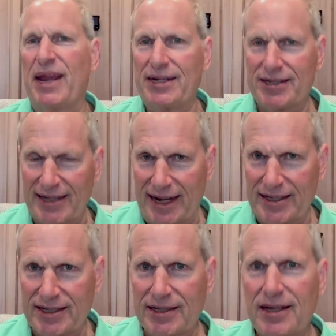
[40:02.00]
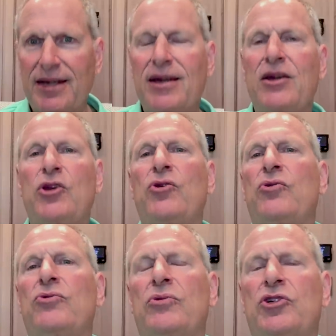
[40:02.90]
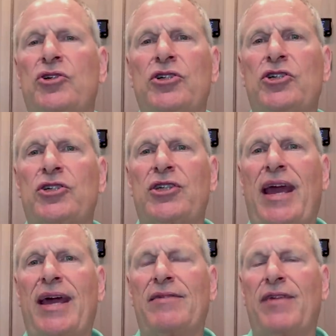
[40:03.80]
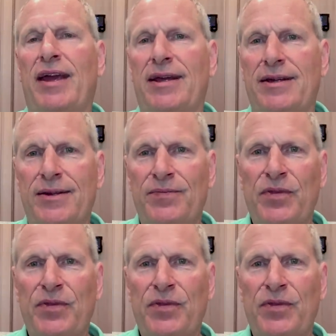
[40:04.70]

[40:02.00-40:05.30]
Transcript: makes sense you shouldn't just have a